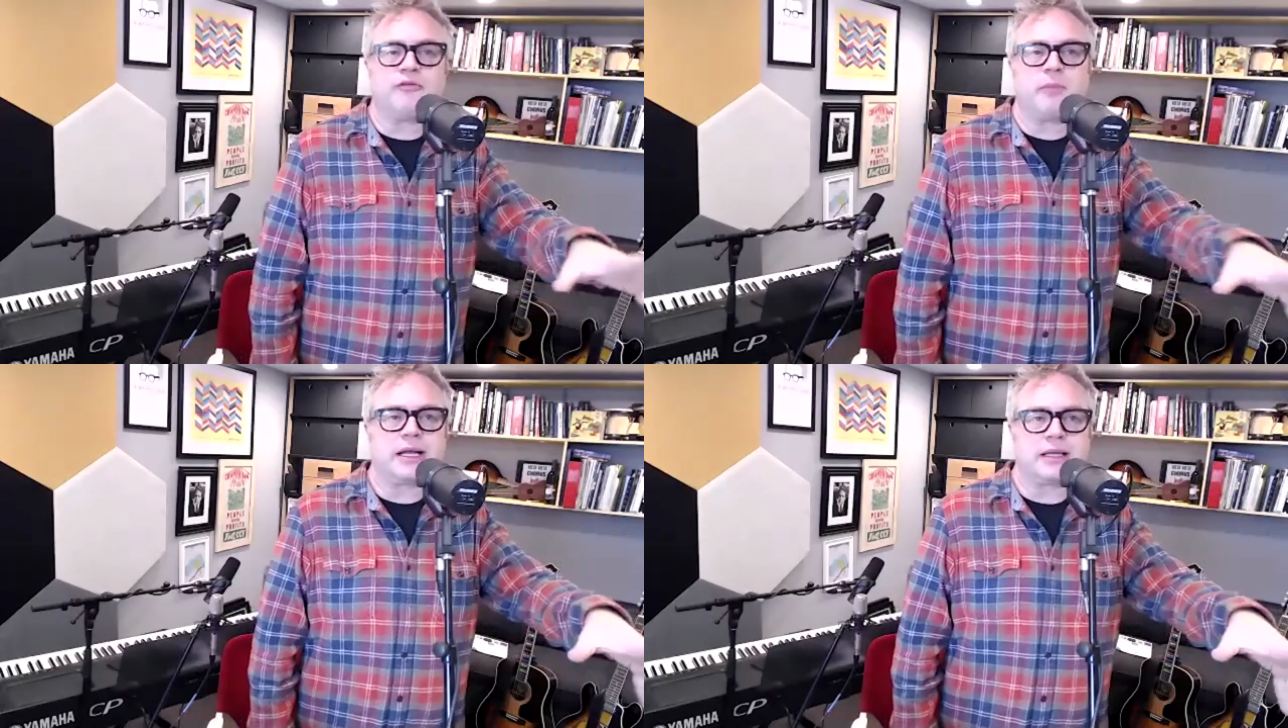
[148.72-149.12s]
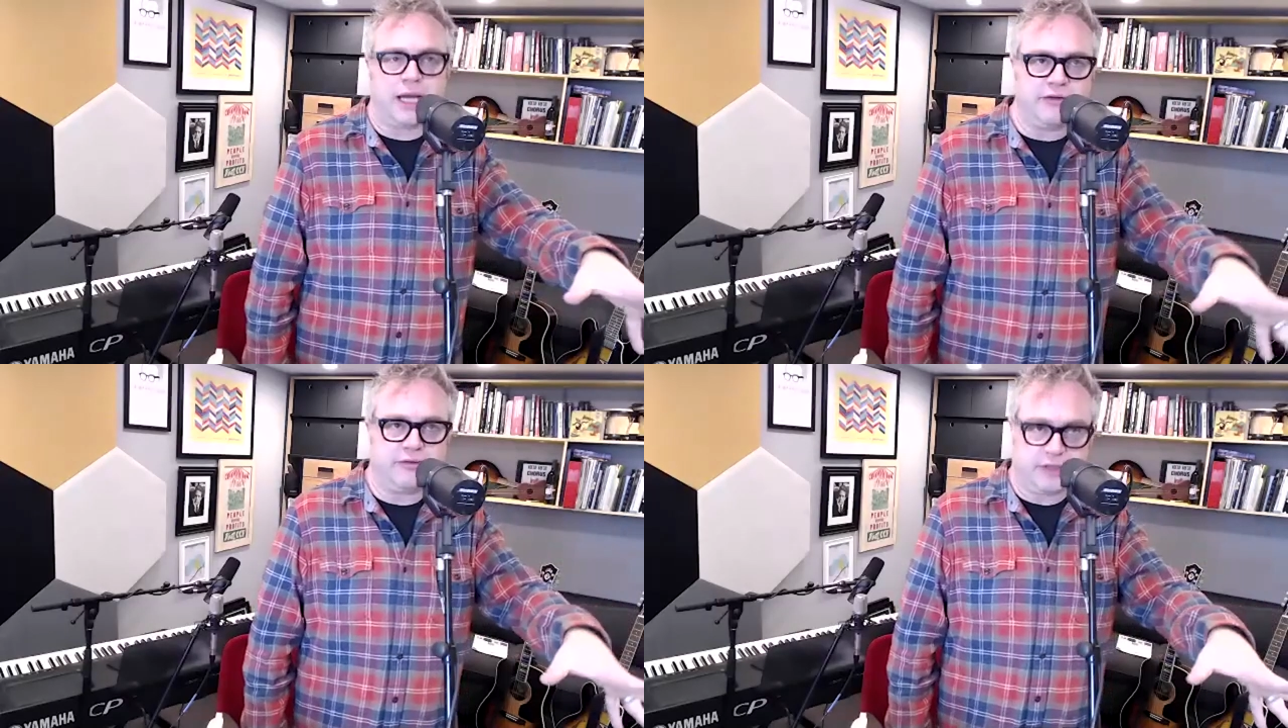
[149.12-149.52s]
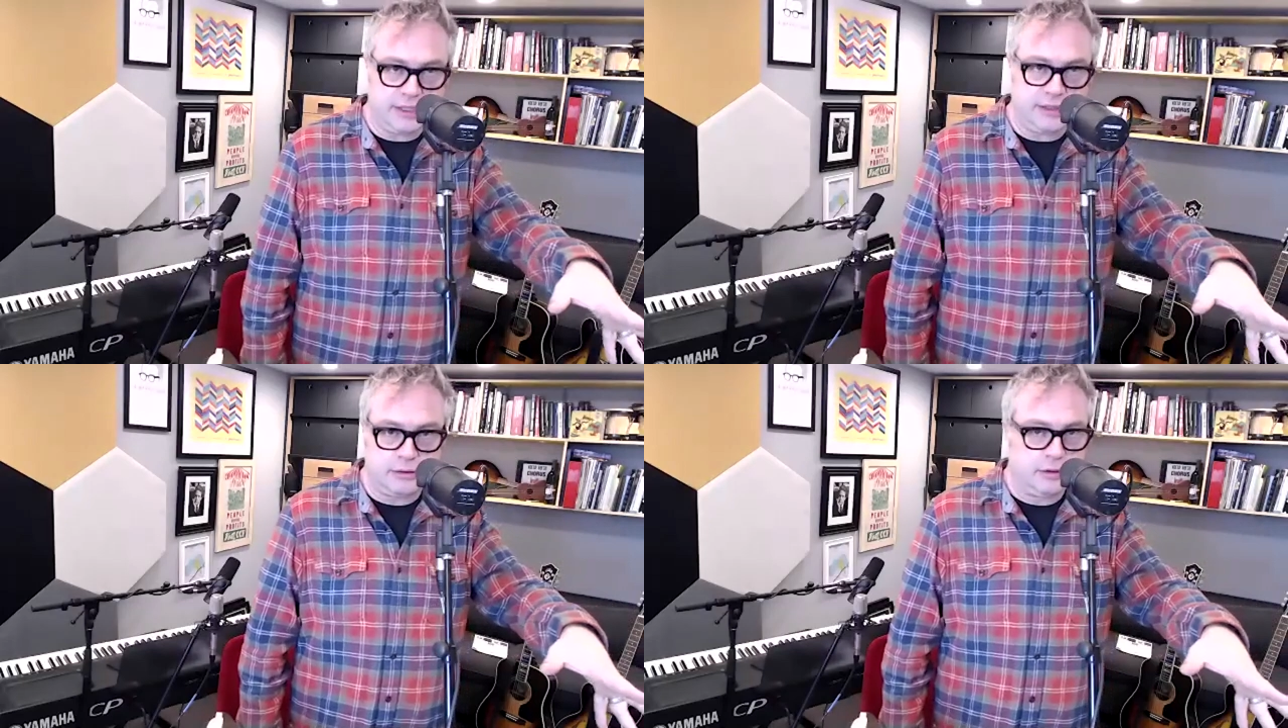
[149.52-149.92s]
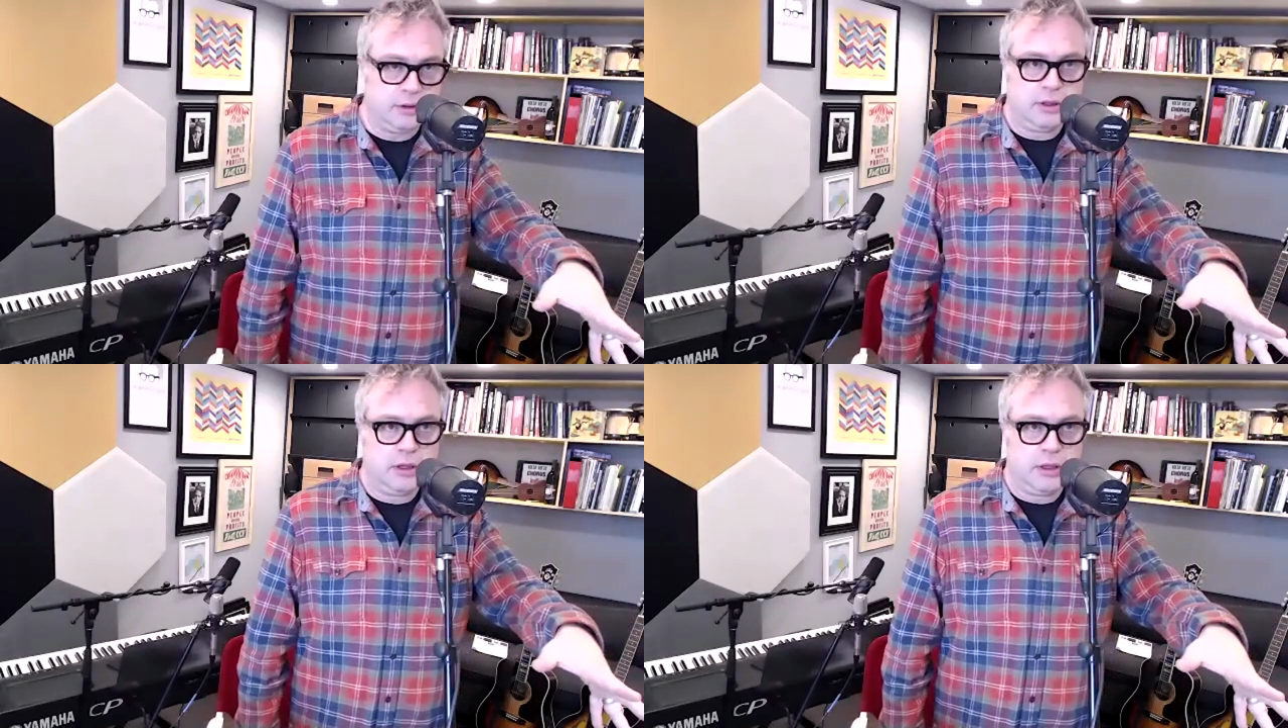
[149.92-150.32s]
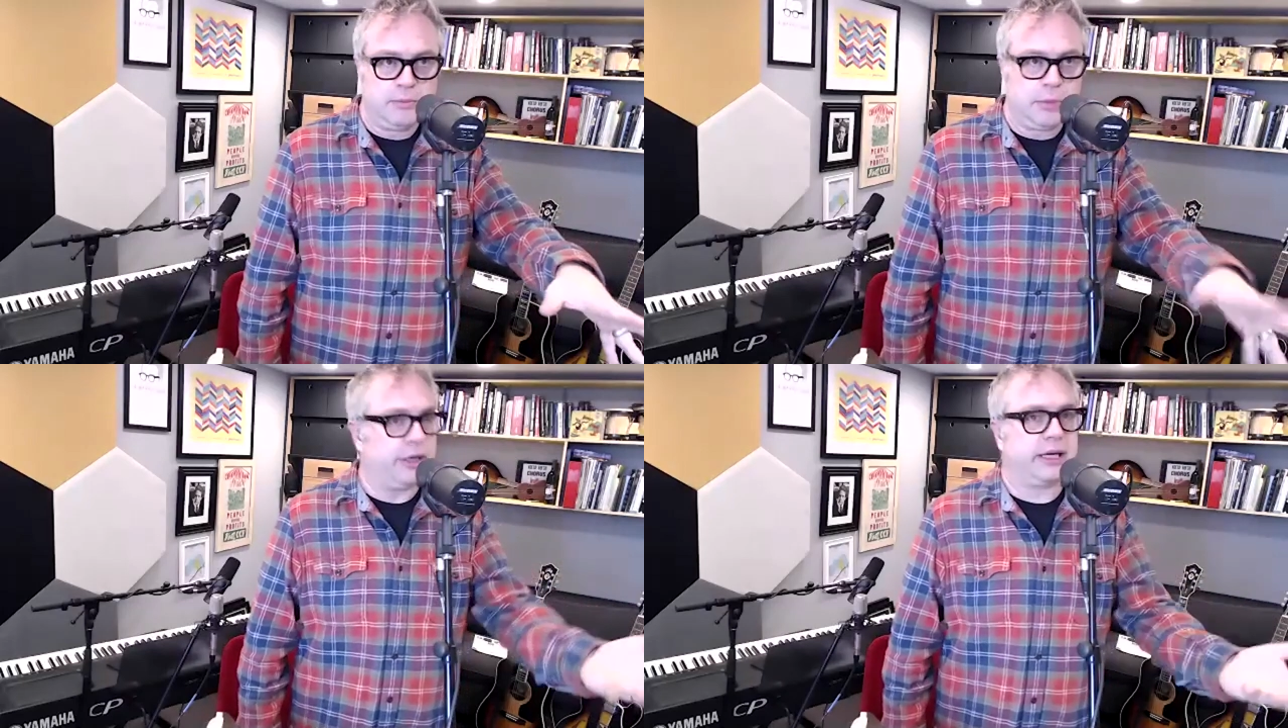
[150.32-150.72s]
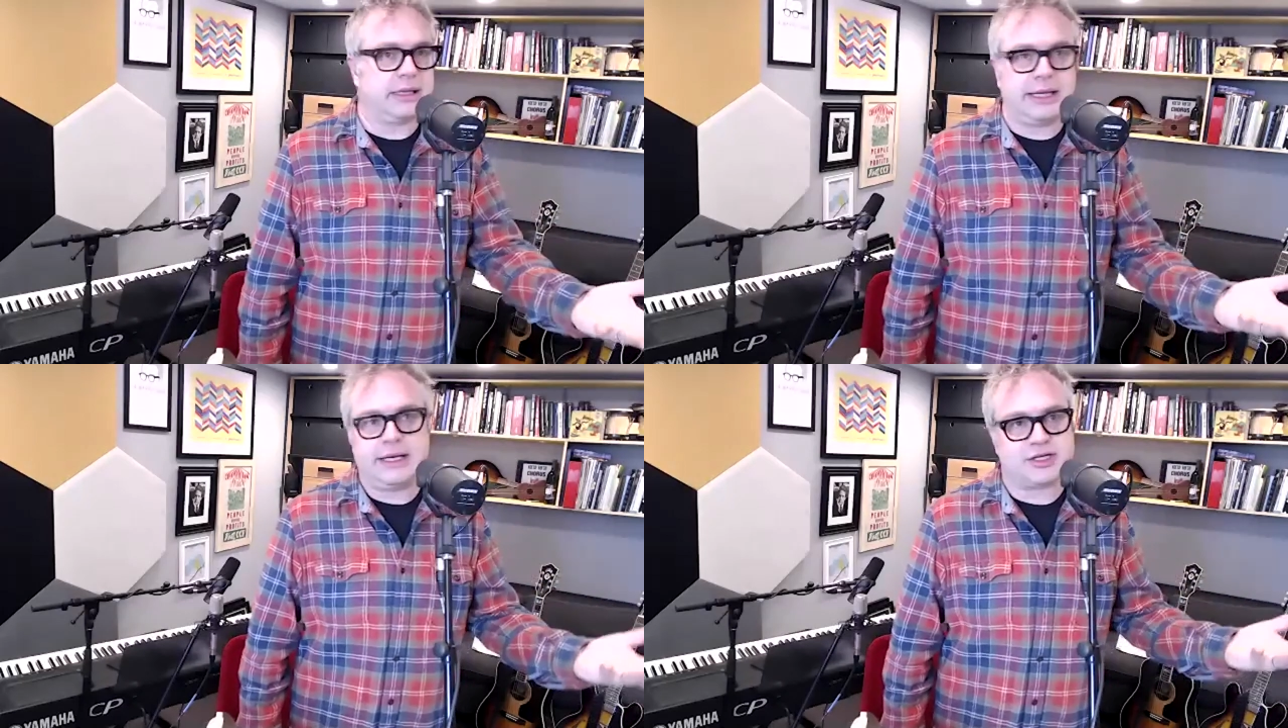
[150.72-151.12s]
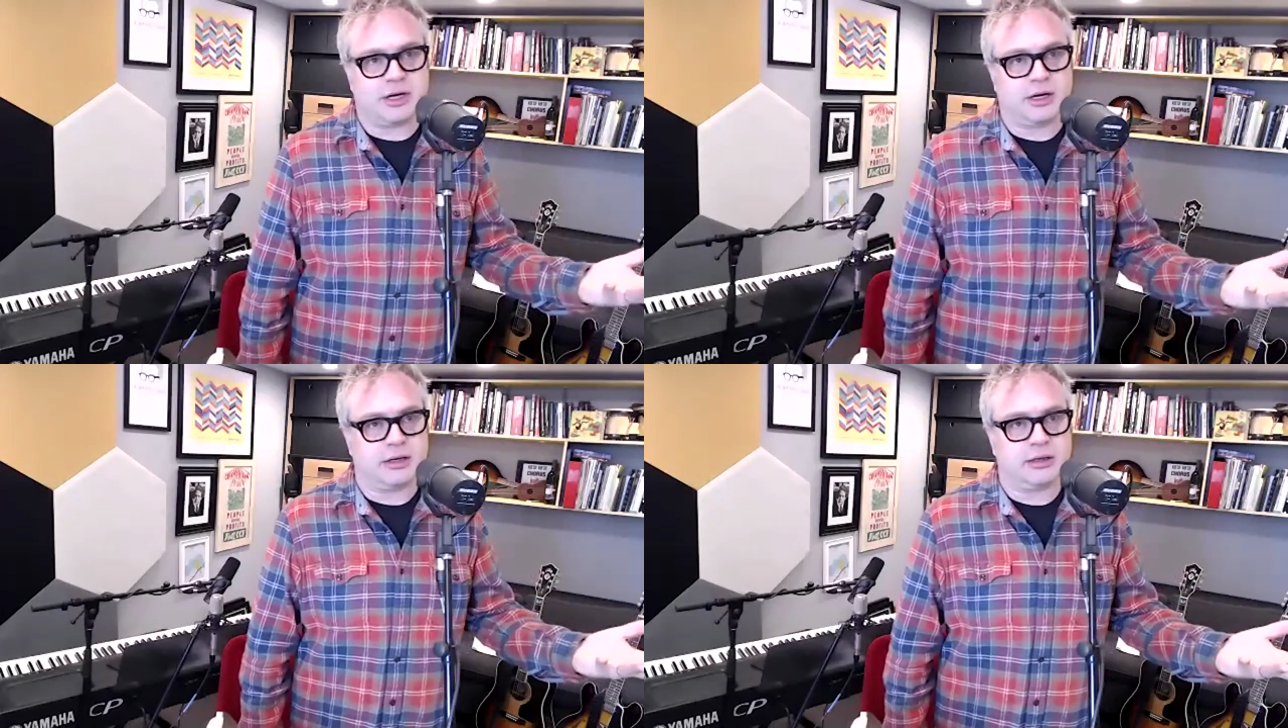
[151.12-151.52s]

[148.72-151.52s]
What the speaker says: my life until Barenaked Ladies started.